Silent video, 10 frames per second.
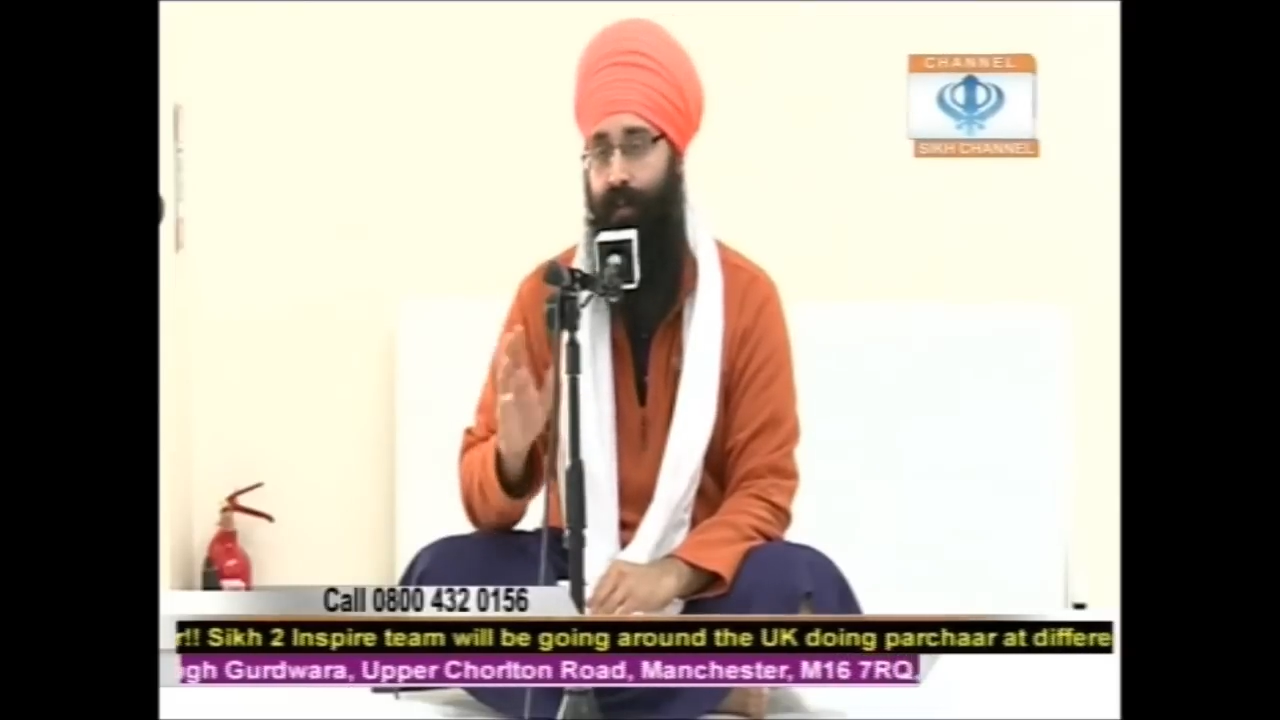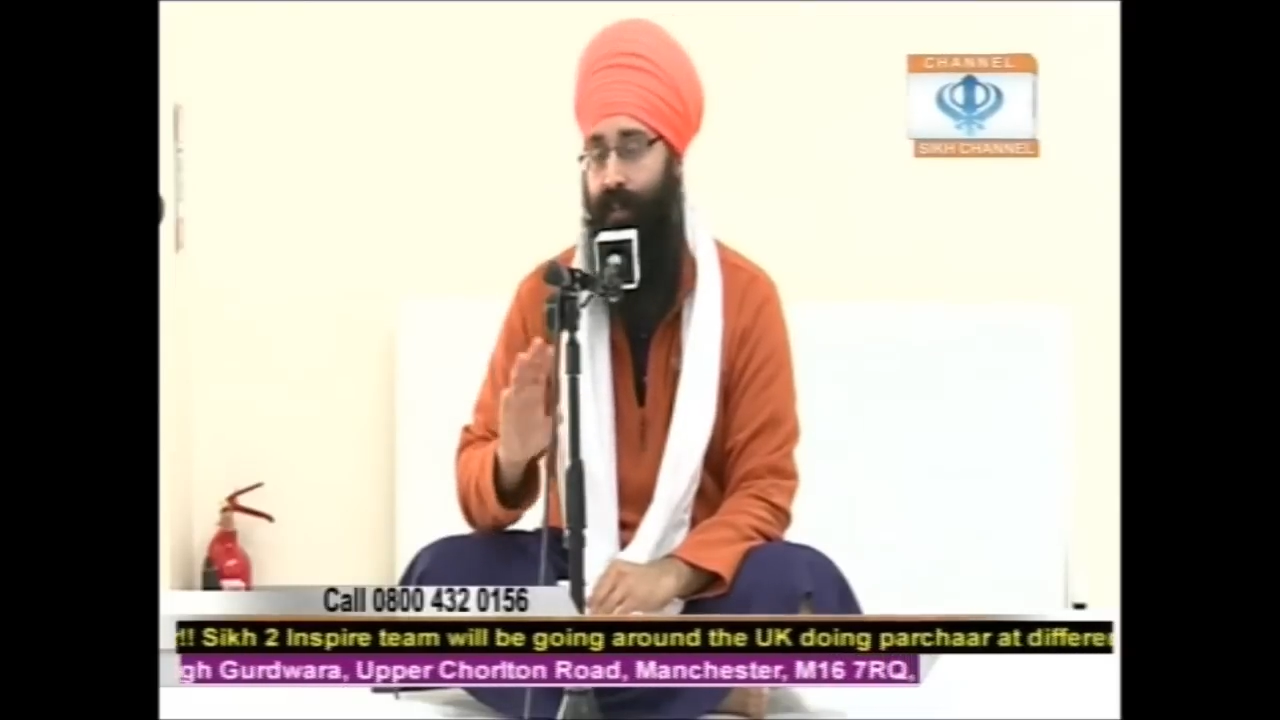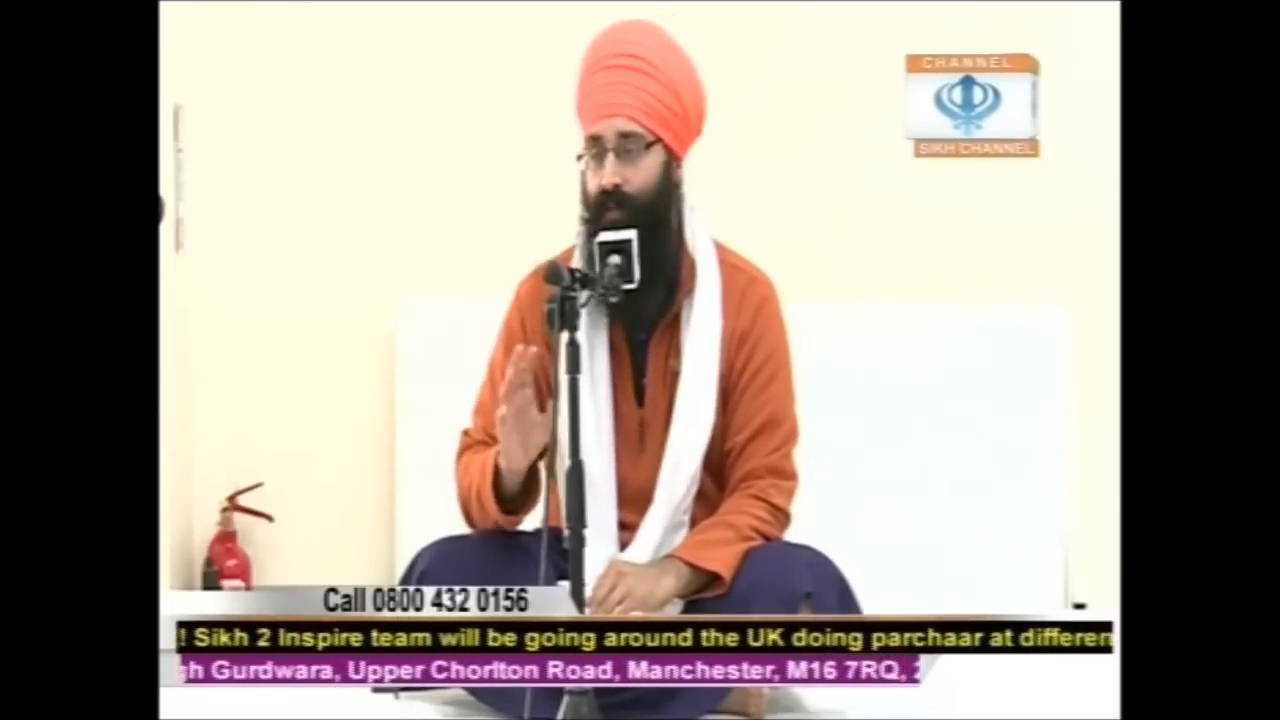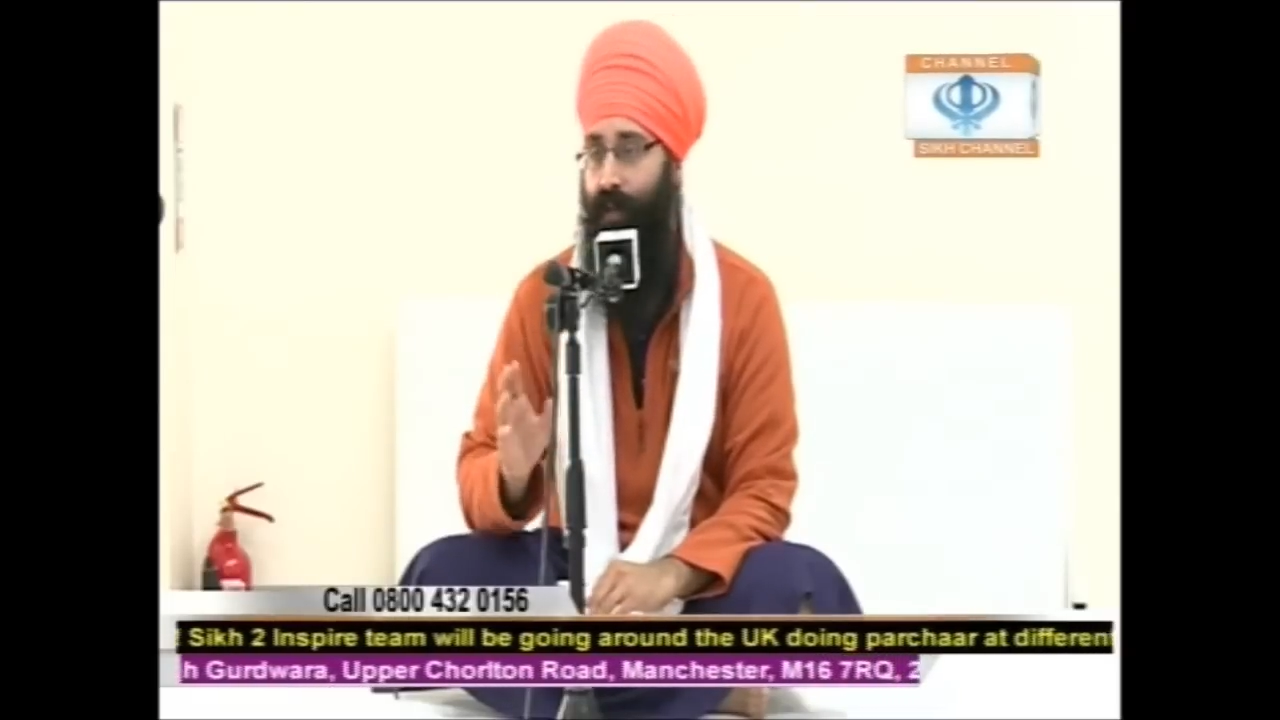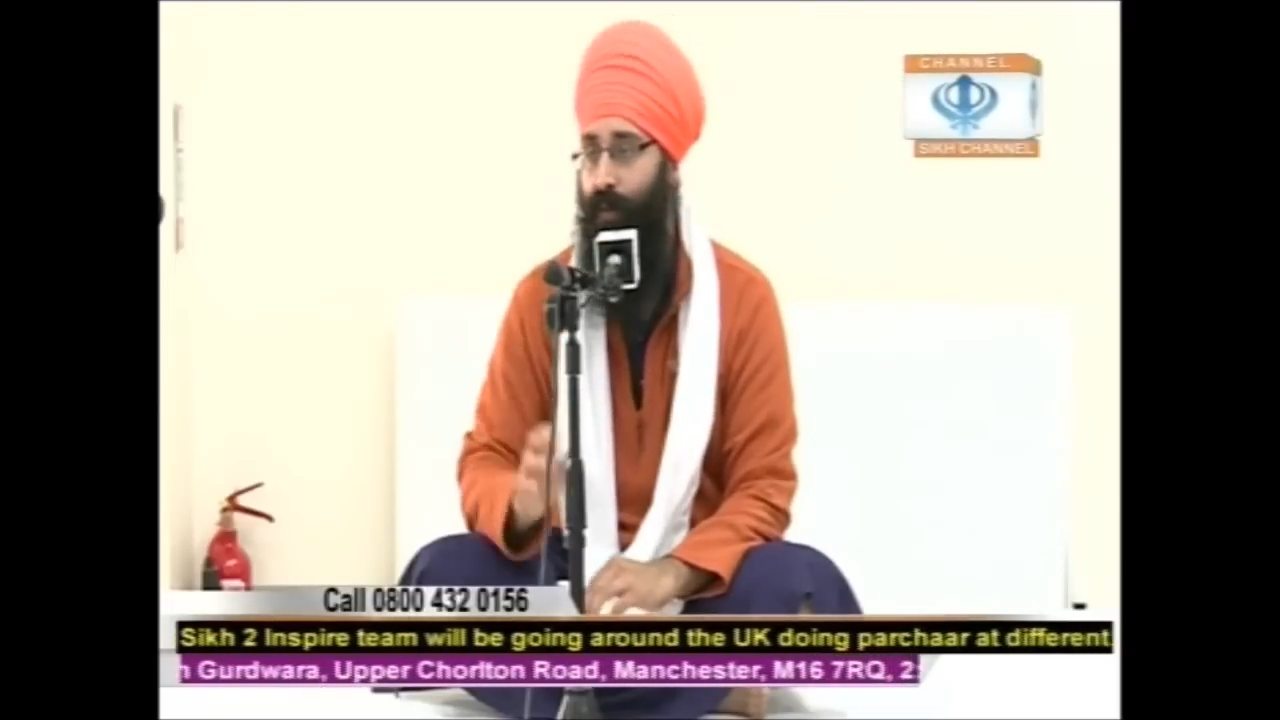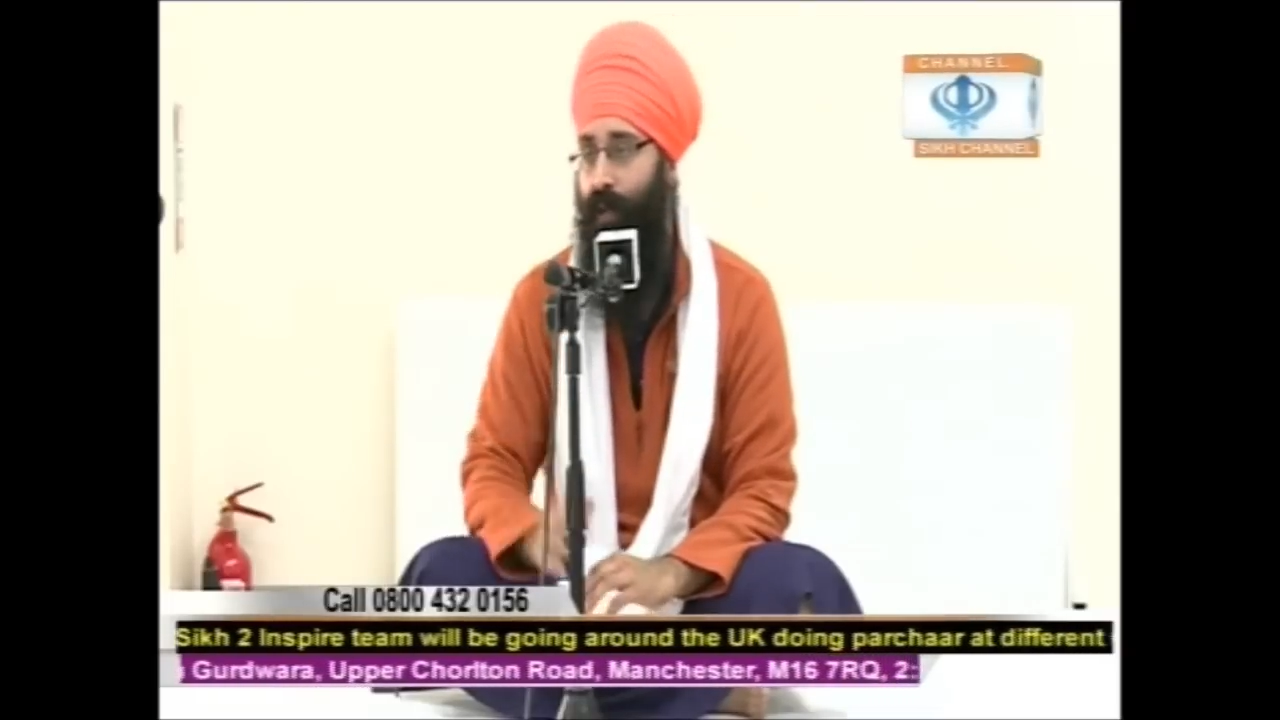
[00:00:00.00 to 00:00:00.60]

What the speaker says: whichever way you